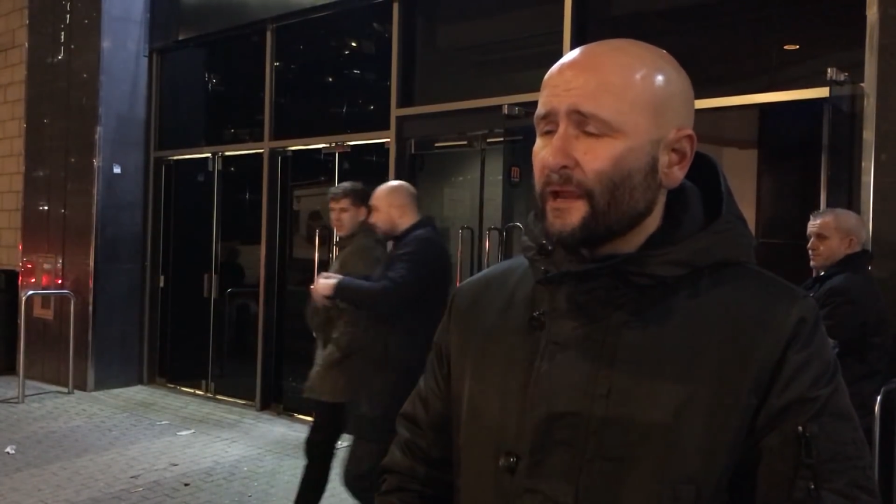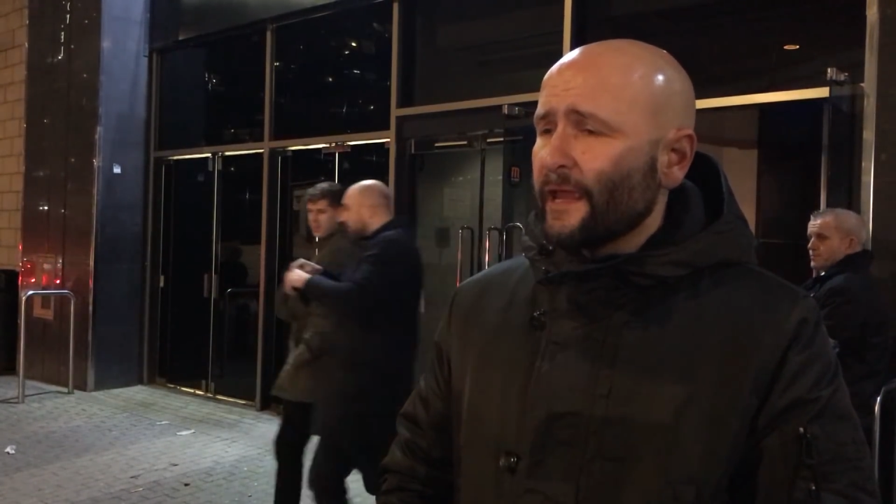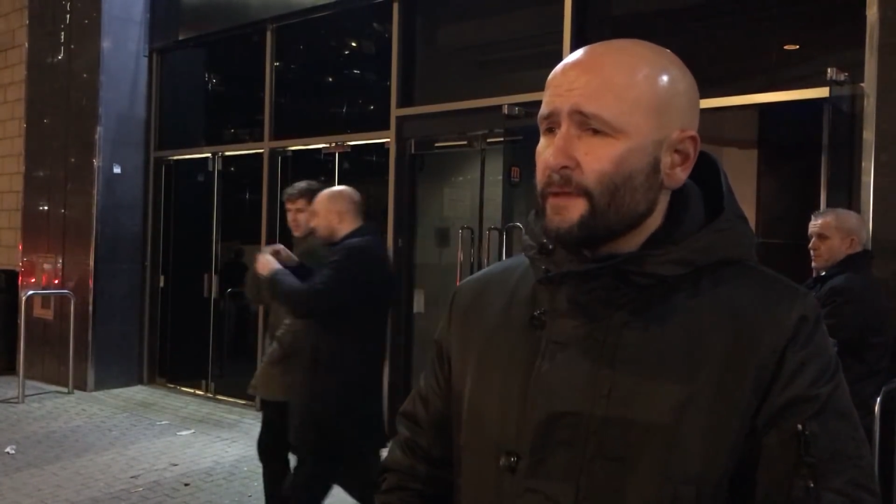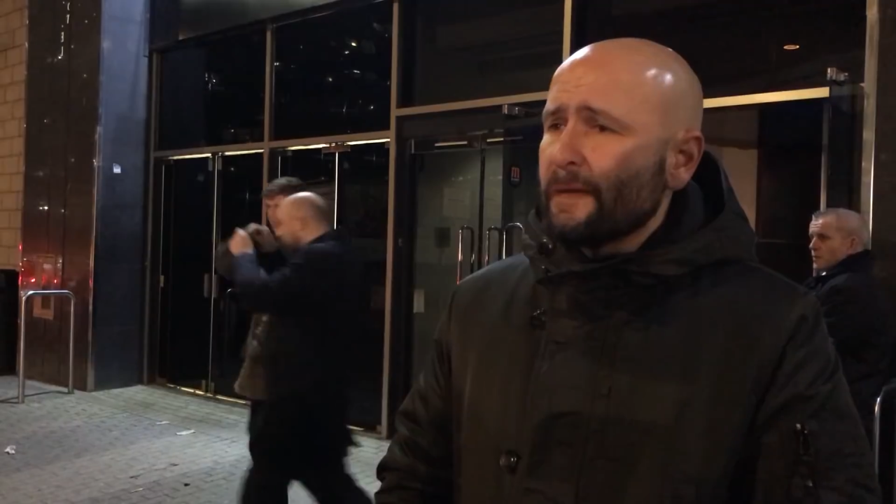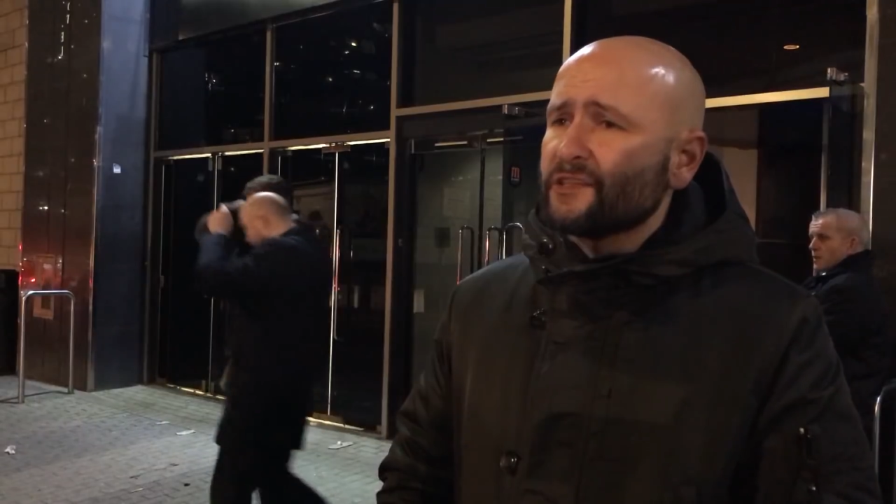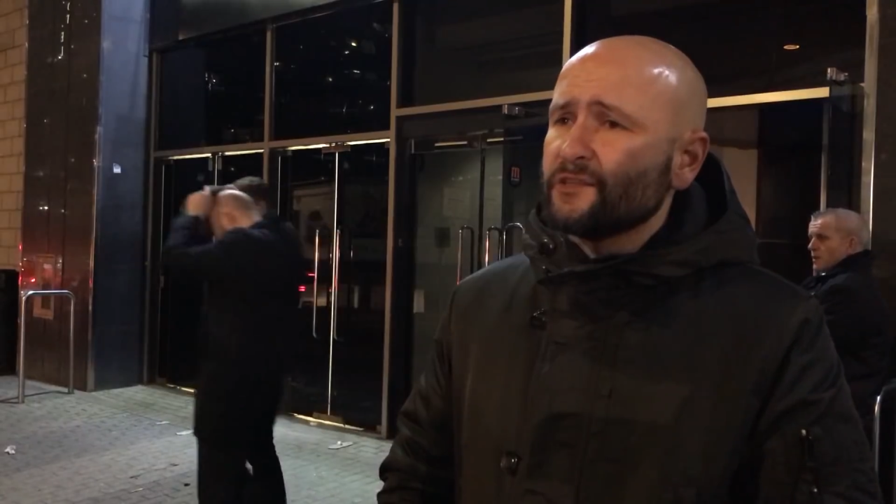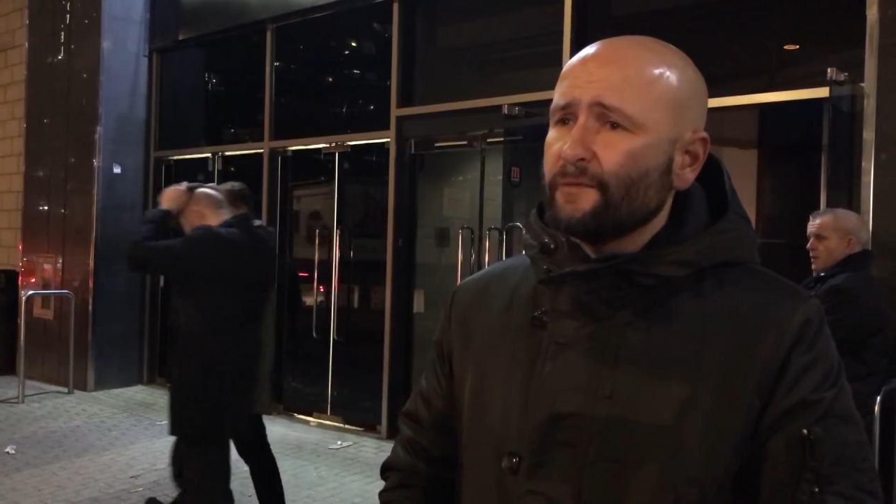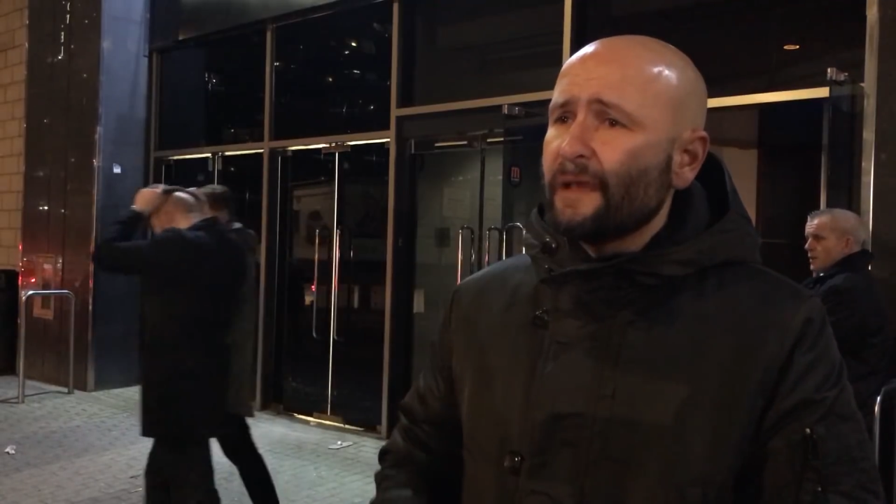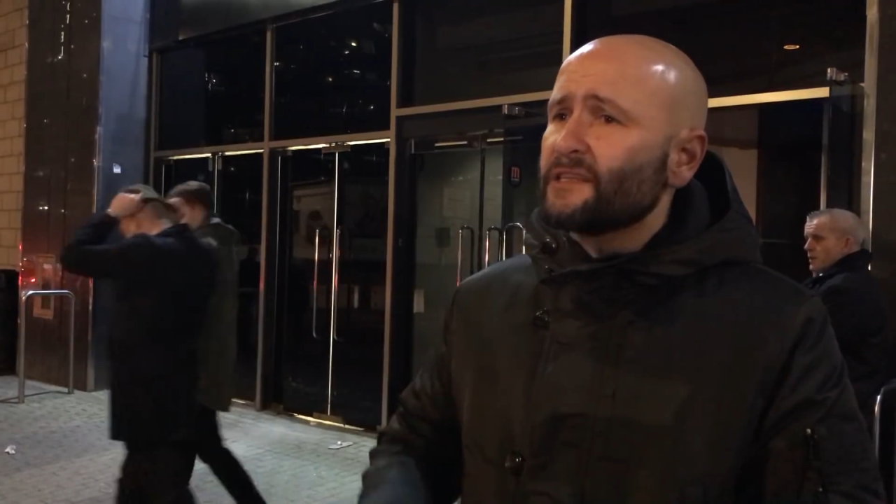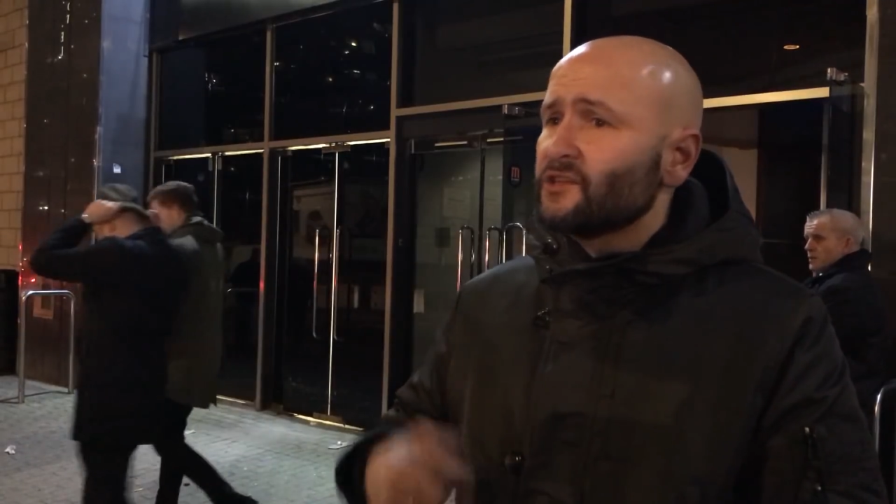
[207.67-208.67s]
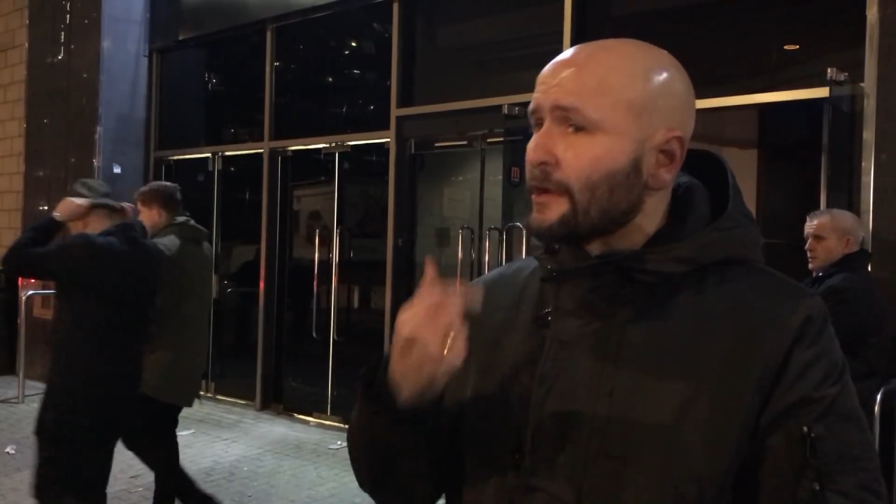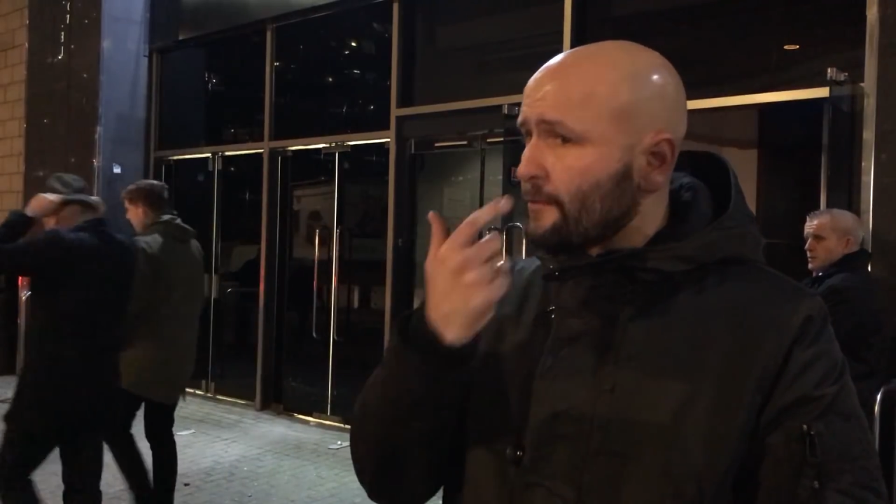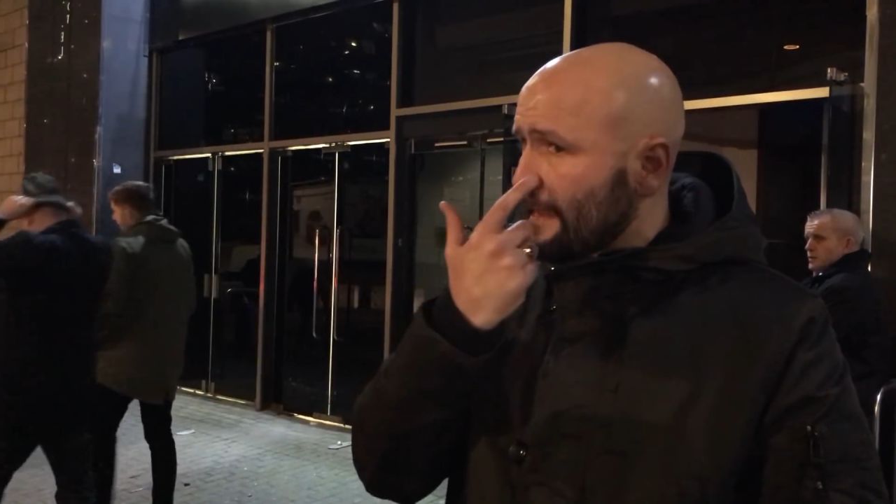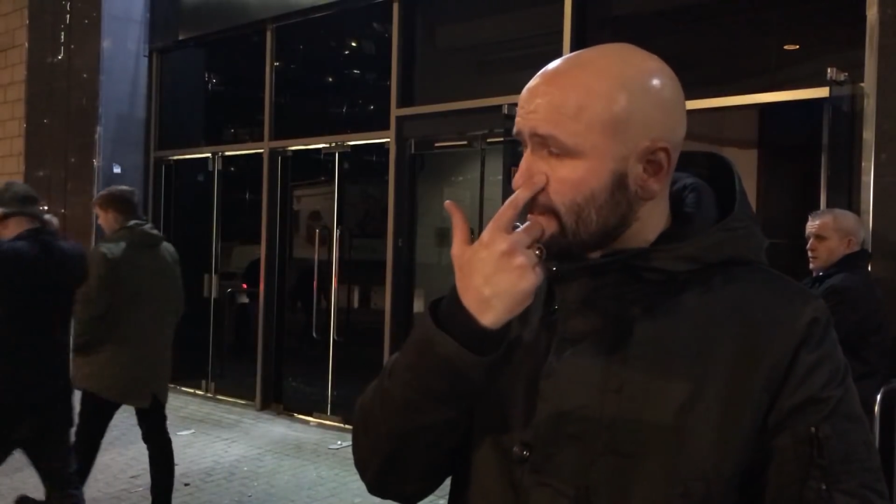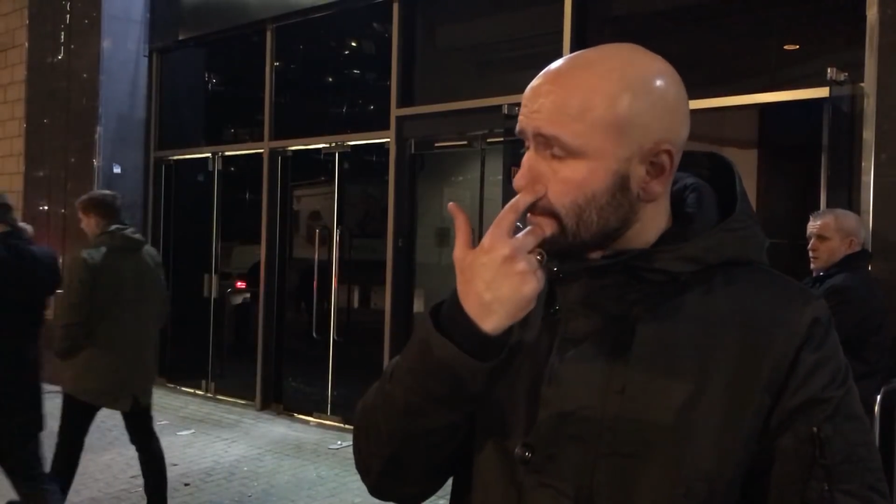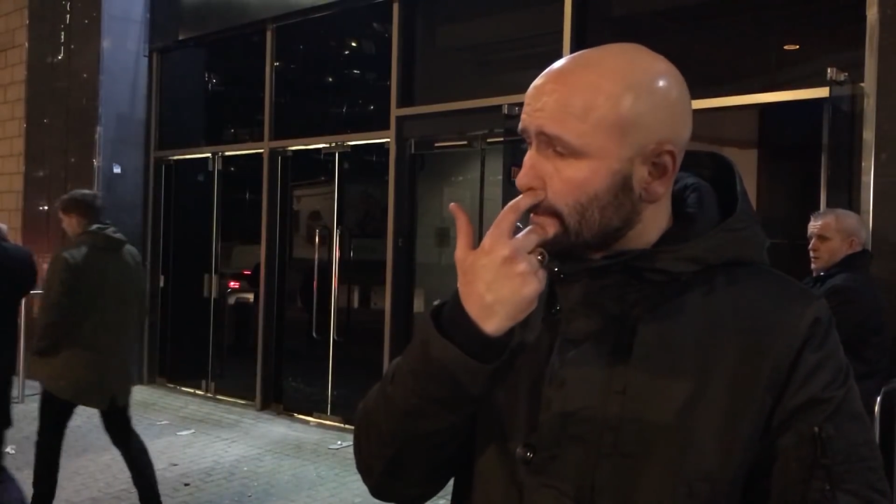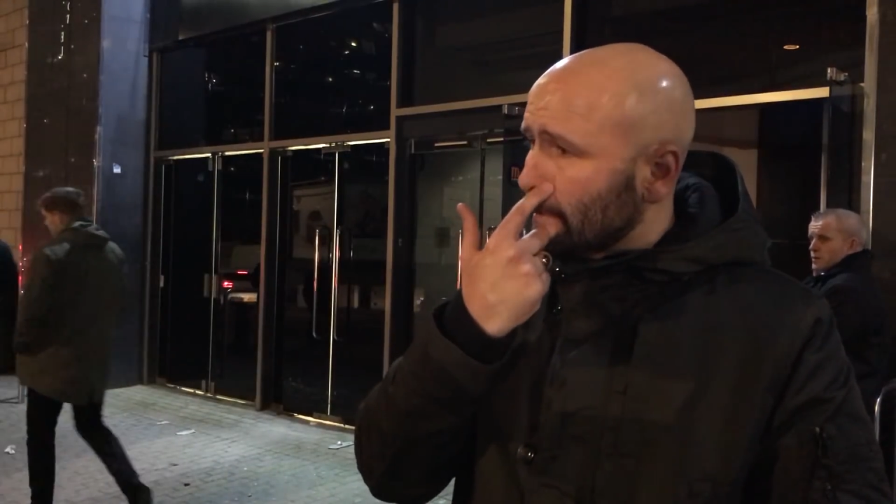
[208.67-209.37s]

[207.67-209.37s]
want to get the message out there